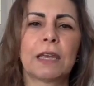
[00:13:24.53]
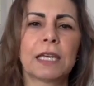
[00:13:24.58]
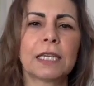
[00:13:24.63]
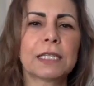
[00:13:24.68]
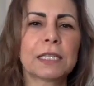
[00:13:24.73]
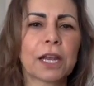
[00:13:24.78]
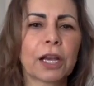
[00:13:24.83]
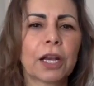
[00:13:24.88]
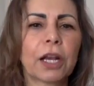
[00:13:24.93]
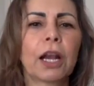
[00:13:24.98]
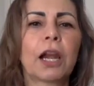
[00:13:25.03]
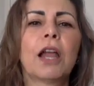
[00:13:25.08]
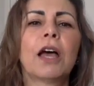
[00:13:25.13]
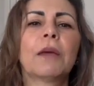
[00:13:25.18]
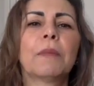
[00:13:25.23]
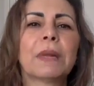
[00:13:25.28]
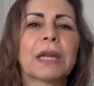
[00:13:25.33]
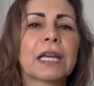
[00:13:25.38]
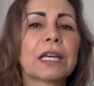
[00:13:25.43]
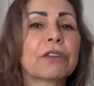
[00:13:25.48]
it's like
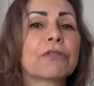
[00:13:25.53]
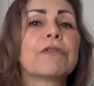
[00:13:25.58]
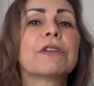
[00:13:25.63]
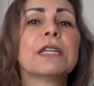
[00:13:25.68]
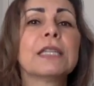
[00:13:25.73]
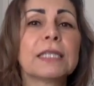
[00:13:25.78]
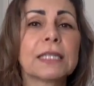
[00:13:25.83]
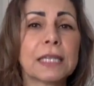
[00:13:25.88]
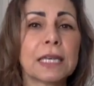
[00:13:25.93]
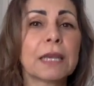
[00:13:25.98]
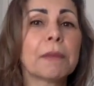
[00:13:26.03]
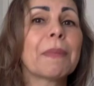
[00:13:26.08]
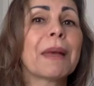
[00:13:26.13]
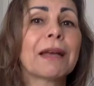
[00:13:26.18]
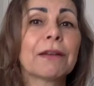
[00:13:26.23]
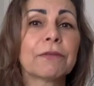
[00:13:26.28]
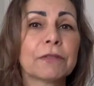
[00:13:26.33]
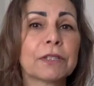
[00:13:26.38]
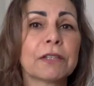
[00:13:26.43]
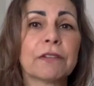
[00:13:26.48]
climbing a greasy
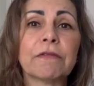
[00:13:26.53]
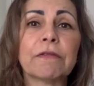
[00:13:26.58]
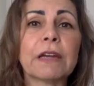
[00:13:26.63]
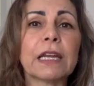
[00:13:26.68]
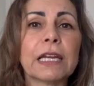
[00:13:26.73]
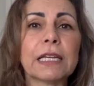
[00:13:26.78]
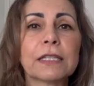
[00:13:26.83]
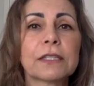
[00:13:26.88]
mountain, really.